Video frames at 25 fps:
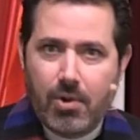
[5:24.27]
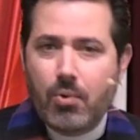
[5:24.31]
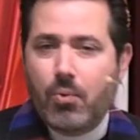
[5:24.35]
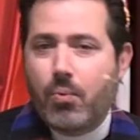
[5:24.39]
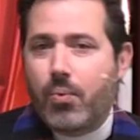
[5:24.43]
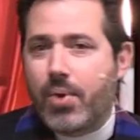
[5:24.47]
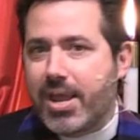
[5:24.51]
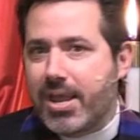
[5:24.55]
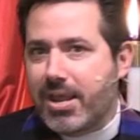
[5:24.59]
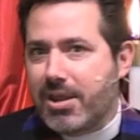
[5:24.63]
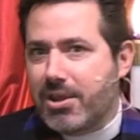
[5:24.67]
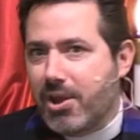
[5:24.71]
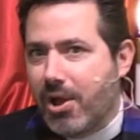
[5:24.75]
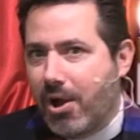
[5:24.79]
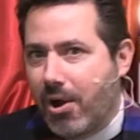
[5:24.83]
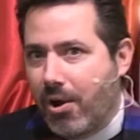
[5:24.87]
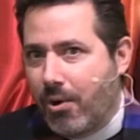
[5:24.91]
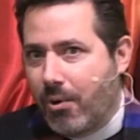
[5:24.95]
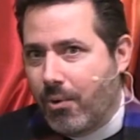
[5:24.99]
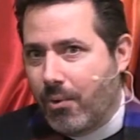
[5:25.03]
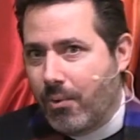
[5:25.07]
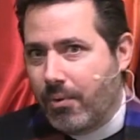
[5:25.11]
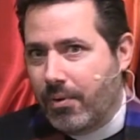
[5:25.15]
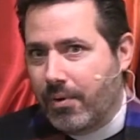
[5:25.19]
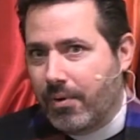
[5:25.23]
we
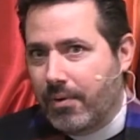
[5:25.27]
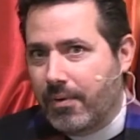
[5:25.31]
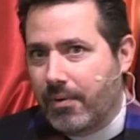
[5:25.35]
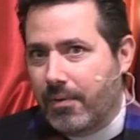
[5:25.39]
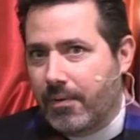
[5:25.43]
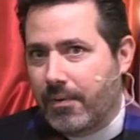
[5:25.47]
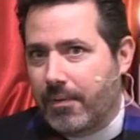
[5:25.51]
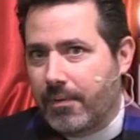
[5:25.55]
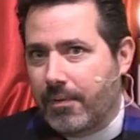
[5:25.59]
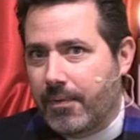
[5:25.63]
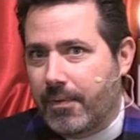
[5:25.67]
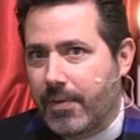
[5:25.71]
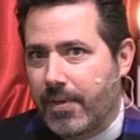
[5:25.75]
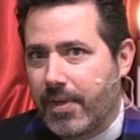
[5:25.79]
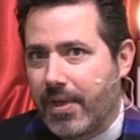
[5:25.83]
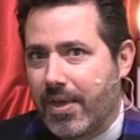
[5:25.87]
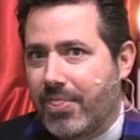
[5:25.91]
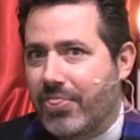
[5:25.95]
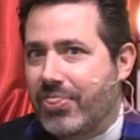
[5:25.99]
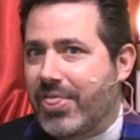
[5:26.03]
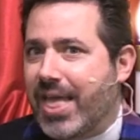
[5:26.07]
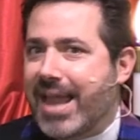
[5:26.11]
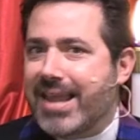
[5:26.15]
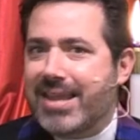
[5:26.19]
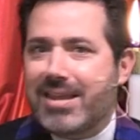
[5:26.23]
know
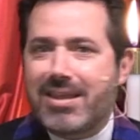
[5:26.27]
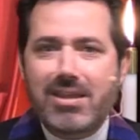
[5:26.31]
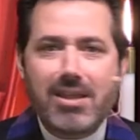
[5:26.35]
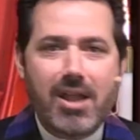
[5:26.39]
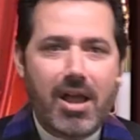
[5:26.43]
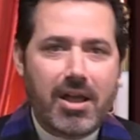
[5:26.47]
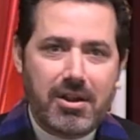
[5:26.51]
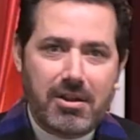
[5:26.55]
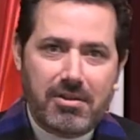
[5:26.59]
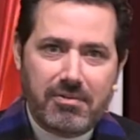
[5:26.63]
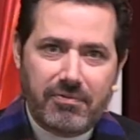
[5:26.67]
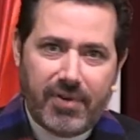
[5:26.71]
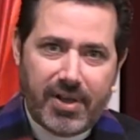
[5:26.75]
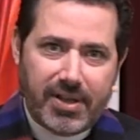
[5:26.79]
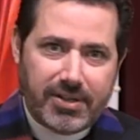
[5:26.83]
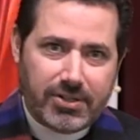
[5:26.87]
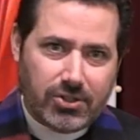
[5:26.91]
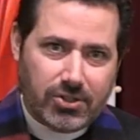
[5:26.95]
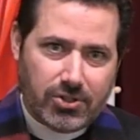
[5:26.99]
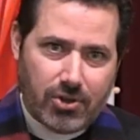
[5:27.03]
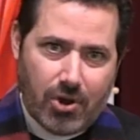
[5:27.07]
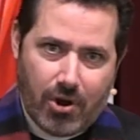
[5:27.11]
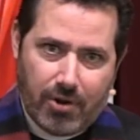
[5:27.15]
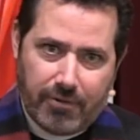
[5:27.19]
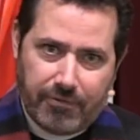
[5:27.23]
that none of
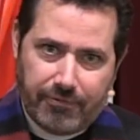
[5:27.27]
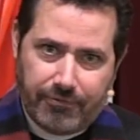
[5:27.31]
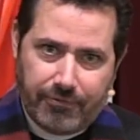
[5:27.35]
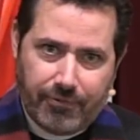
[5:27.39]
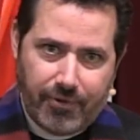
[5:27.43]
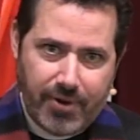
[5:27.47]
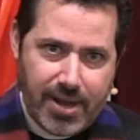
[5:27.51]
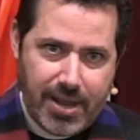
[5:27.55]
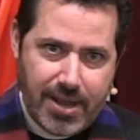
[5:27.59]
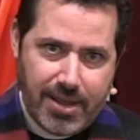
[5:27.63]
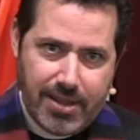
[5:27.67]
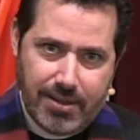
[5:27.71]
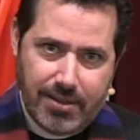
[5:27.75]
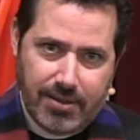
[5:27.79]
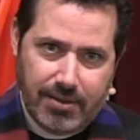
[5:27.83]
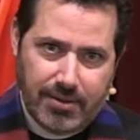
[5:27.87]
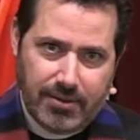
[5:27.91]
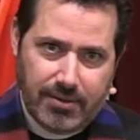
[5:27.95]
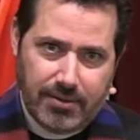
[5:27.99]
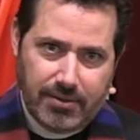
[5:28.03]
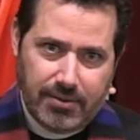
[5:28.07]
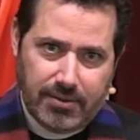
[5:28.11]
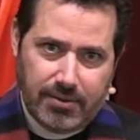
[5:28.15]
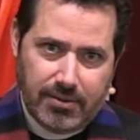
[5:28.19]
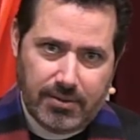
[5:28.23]
us are free
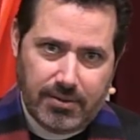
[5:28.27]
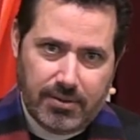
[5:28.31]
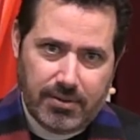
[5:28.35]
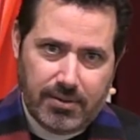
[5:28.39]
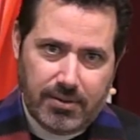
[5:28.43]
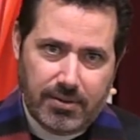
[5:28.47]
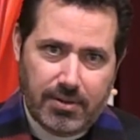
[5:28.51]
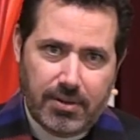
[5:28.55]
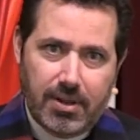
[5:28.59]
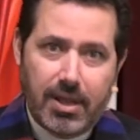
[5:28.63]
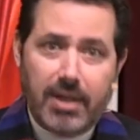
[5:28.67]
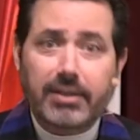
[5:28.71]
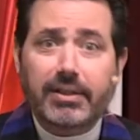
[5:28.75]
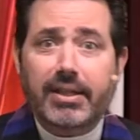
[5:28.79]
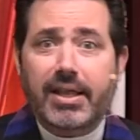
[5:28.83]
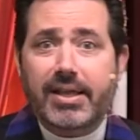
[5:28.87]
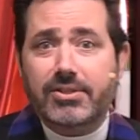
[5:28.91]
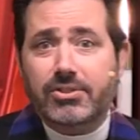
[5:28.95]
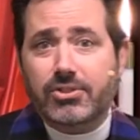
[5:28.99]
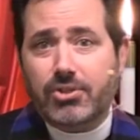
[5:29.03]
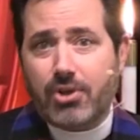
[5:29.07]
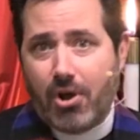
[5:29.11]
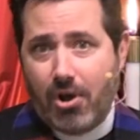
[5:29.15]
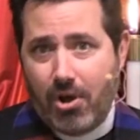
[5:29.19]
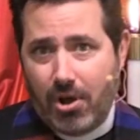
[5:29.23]

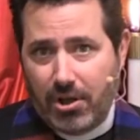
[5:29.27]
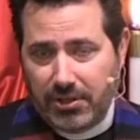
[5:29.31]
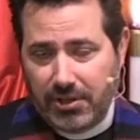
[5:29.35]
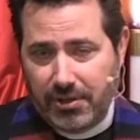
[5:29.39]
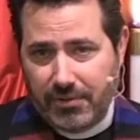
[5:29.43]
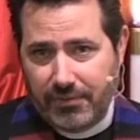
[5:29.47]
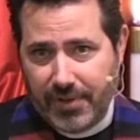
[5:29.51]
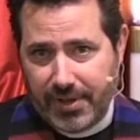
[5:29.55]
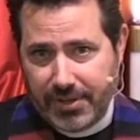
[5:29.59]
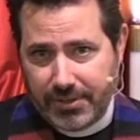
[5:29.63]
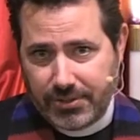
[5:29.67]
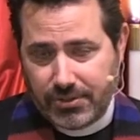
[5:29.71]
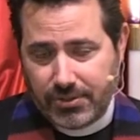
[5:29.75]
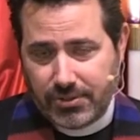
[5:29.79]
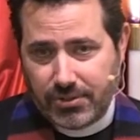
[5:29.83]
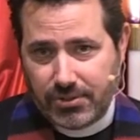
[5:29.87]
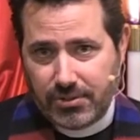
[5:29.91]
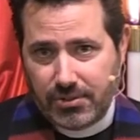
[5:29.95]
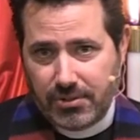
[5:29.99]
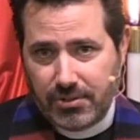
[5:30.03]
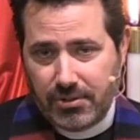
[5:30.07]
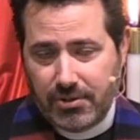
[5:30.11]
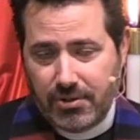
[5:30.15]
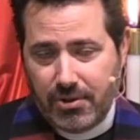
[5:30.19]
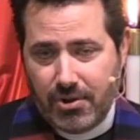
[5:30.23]
unless all of
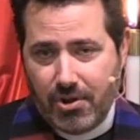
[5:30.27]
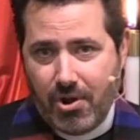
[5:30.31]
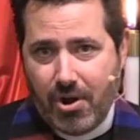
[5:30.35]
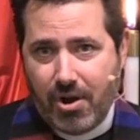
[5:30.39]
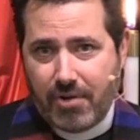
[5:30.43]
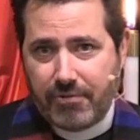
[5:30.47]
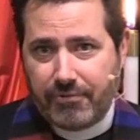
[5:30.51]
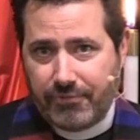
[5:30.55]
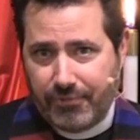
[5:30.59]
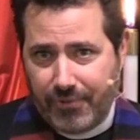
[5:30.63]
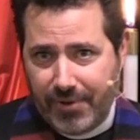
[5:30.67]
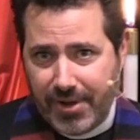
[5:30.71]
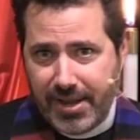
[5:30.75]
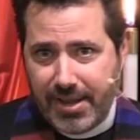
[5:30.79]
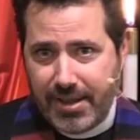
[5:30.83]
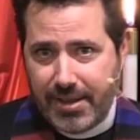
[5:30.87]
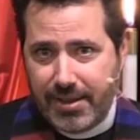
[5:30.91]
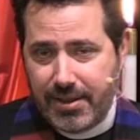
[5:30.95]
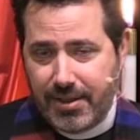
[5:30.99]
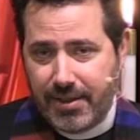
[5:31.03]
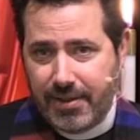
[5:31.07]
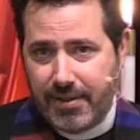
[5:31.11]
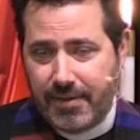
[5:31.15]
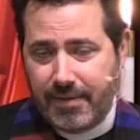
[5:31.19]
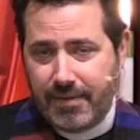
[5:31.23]
us are
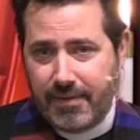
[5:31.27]
free.